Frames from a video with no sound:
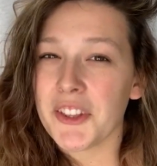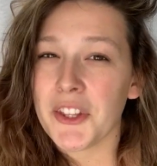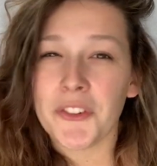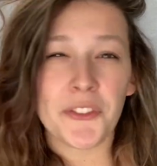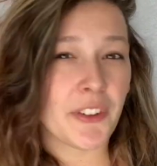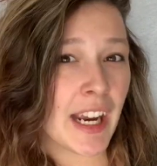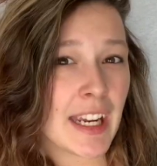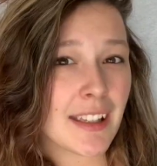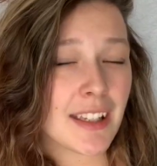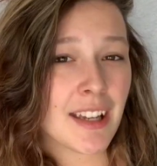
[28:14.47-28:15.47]
the
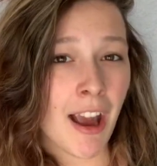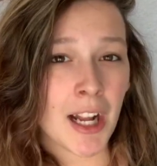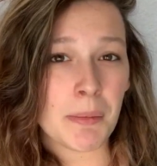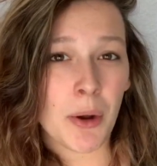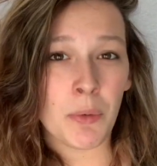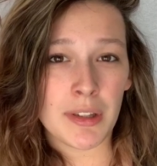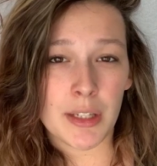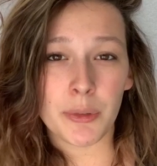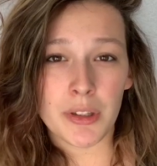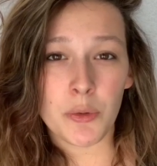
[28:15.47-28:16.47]
right to talk about what
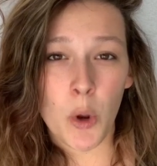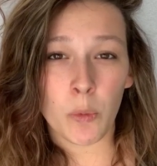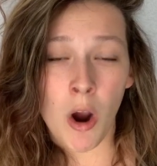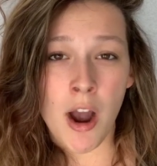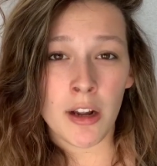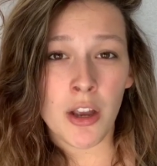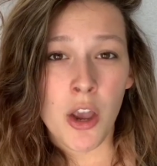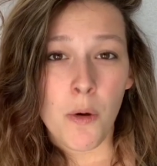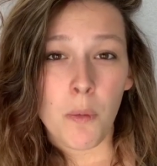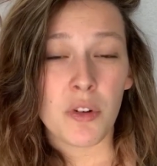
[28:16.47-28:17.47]
SeaWorld's doing wrong
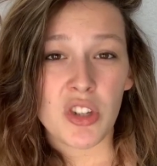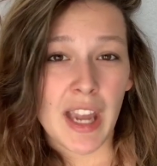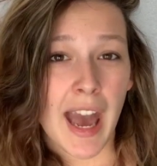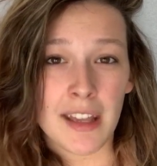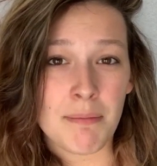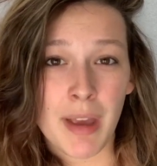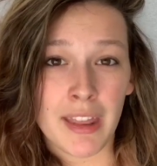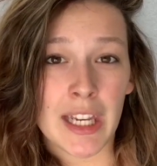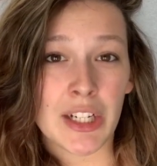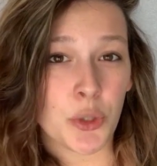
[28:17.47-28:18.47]
when she hadn't
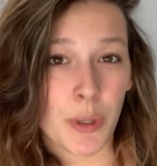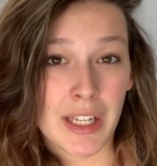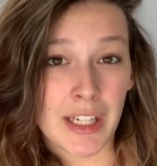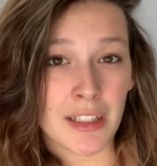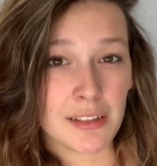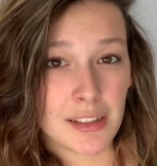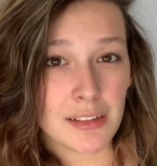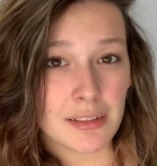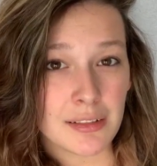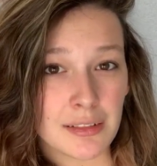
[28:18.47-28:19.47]
been there in 20 years?
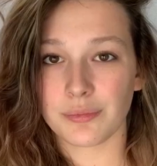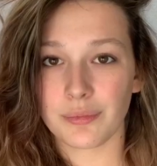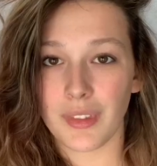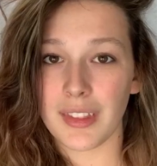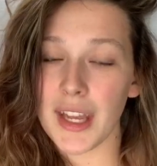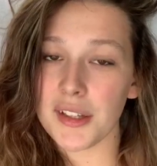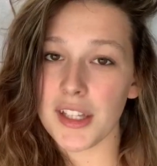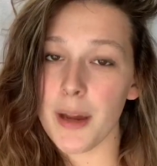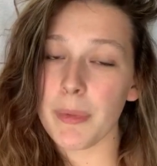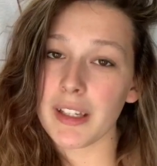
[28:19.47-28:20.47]

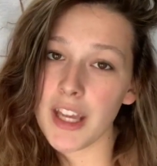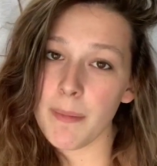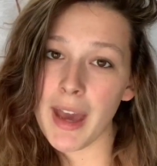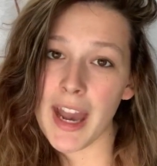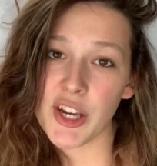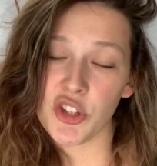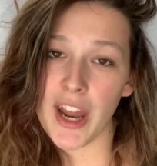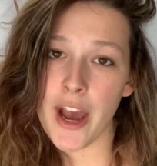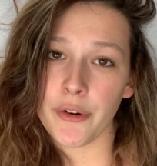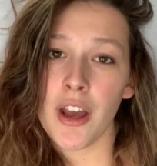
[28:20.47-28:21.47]
Next up, Kim
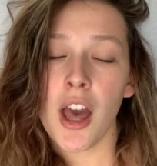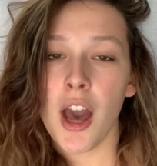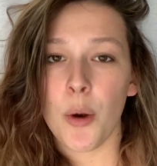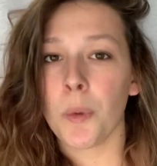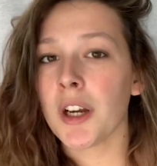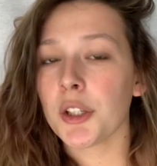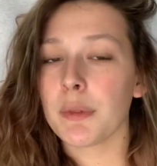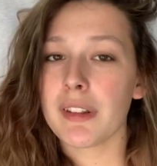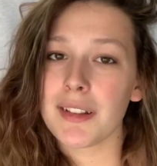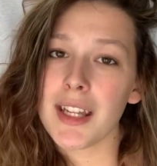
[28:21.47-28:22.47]
Ashdown. Worked
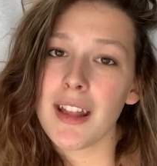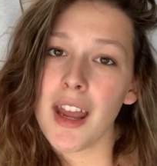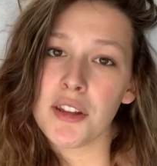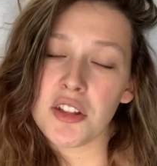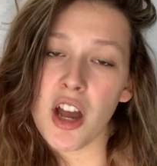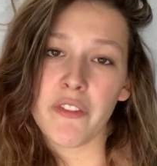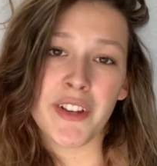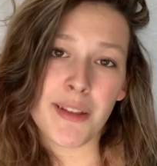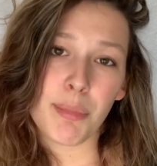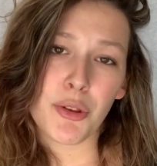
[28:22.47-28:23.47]
with sea lions,
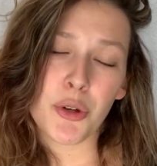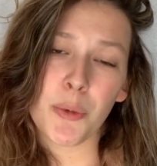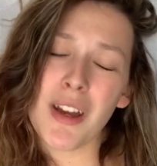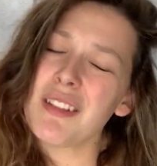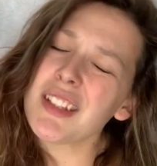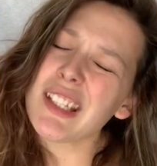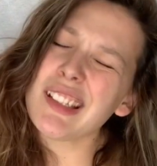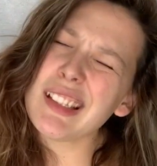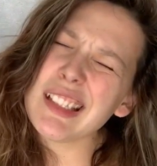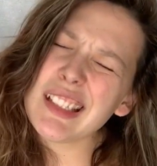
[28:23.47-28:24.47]
dolphins, beluga whales,
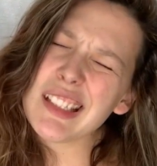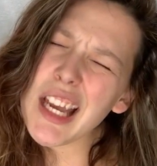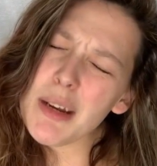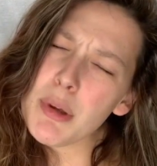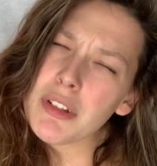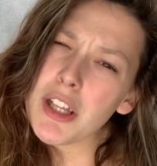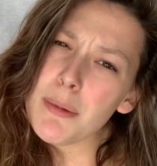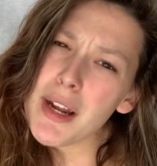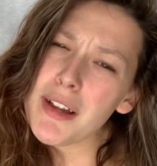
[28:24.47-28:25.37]
not even killer